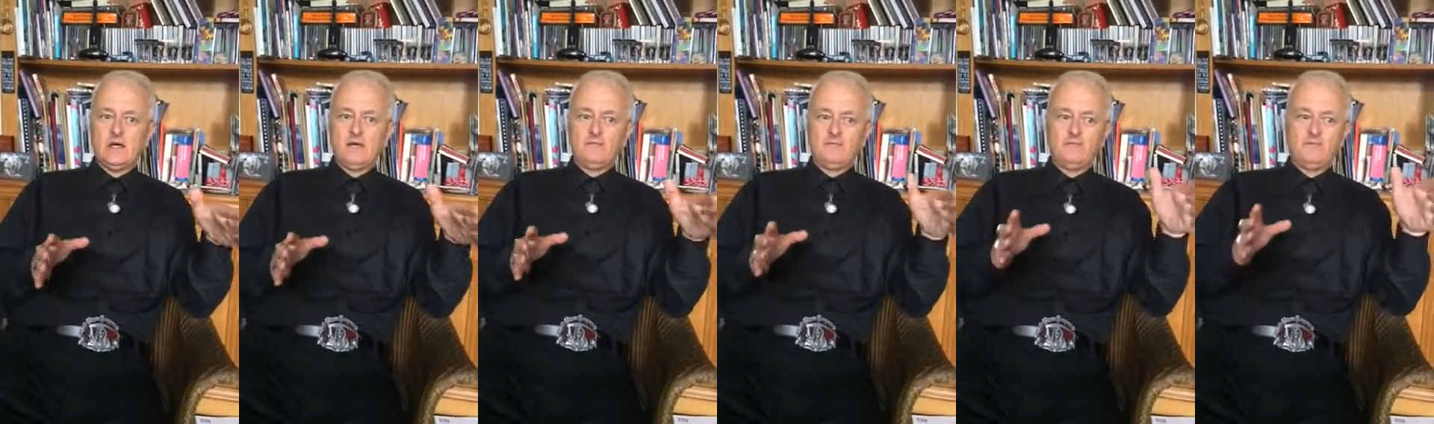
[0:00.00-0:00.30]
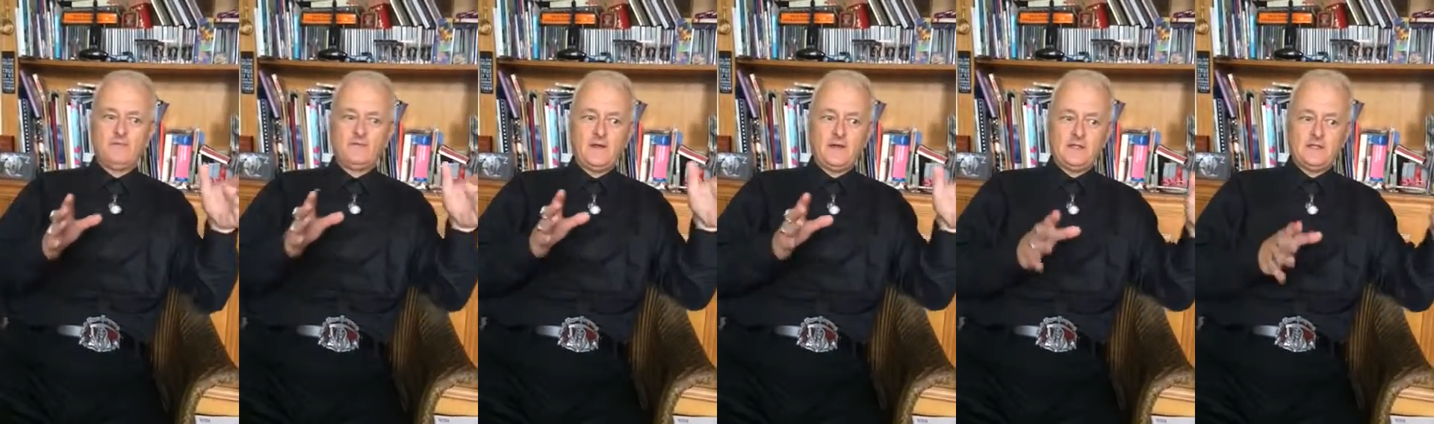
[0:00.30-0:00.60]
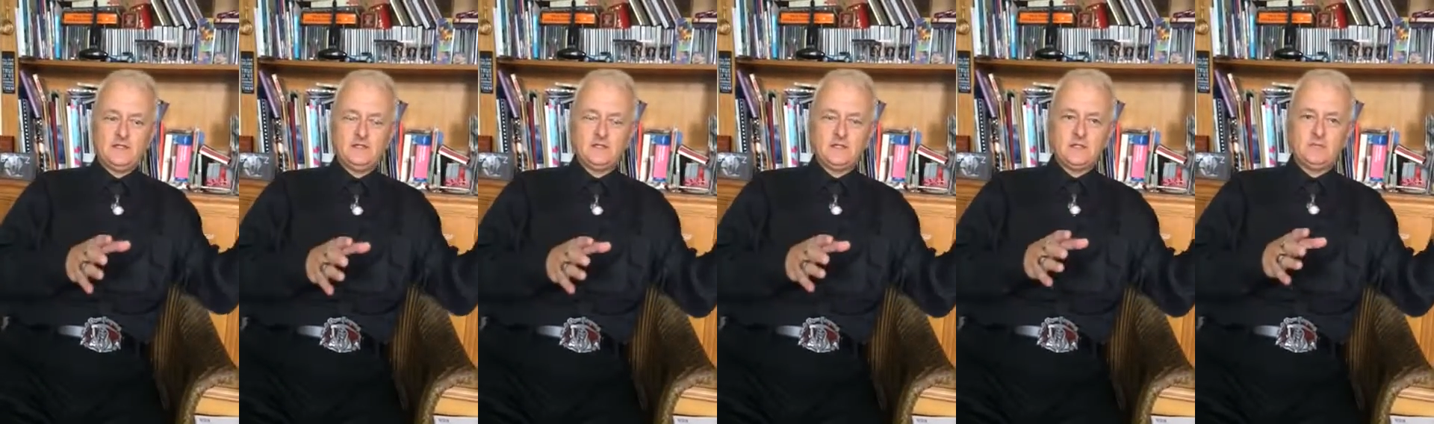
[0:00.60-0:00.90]
I've
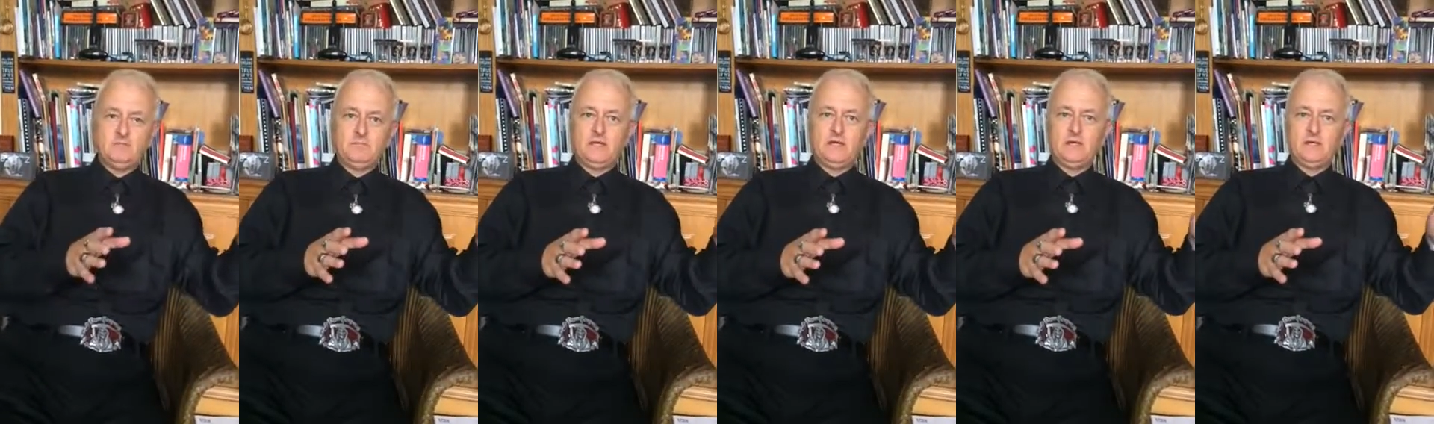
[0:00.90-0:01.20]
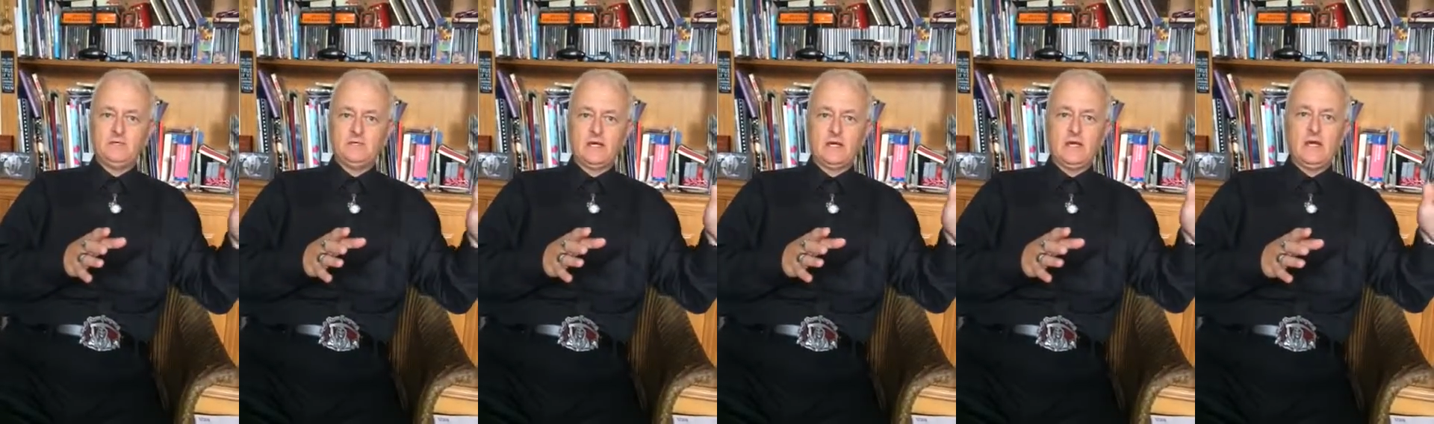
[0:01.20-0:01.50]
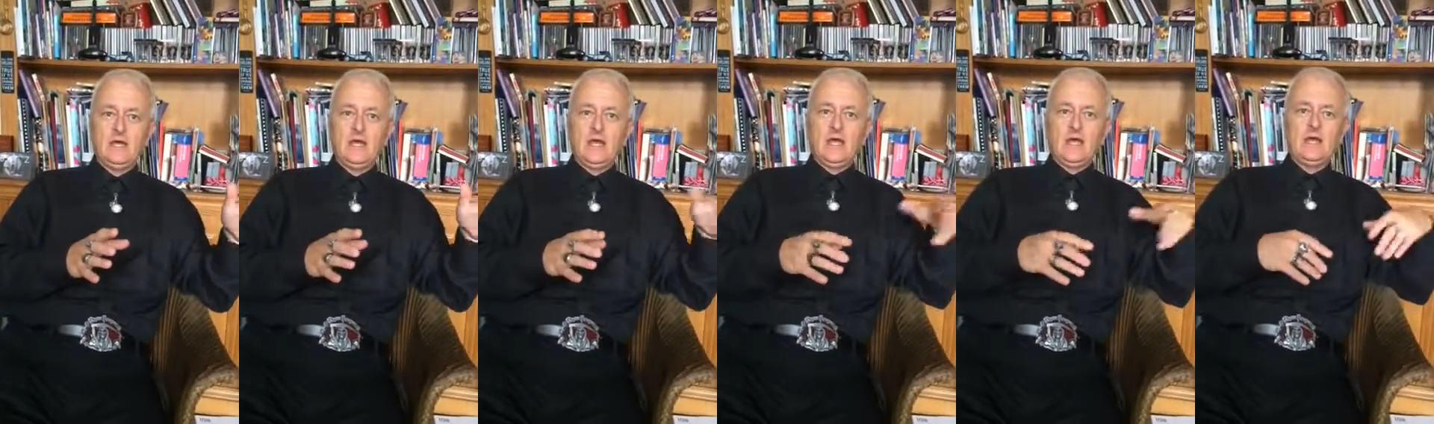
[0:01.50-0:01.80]
fed into computer,
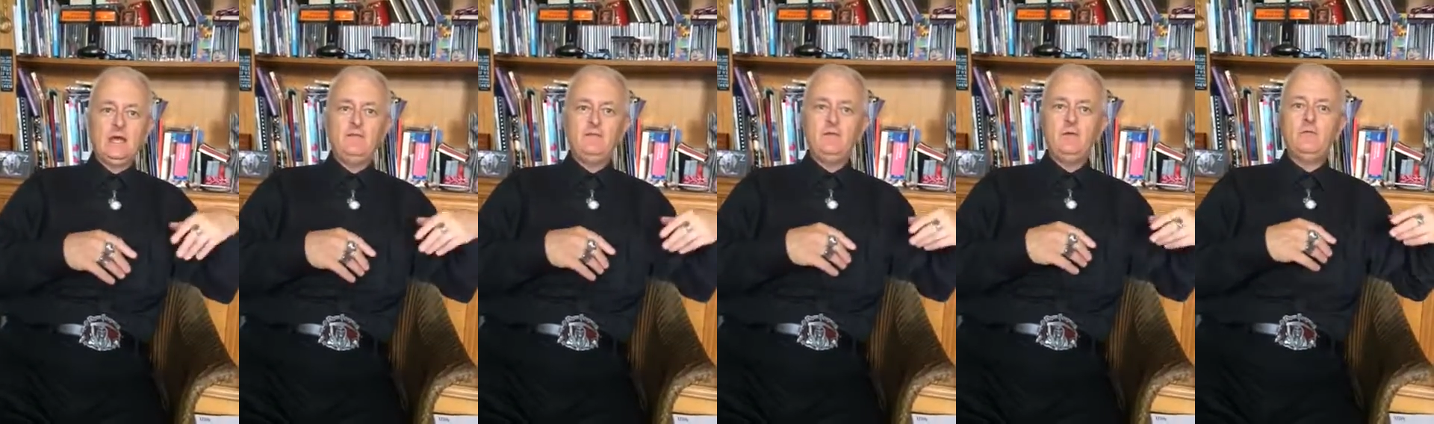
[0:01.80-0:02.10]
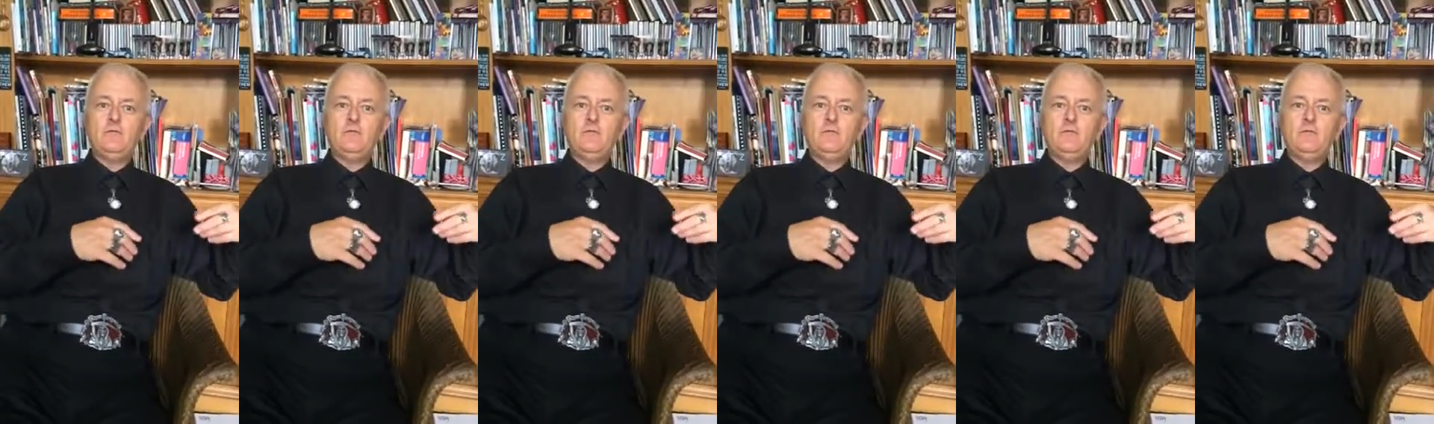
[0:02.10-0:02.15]
and if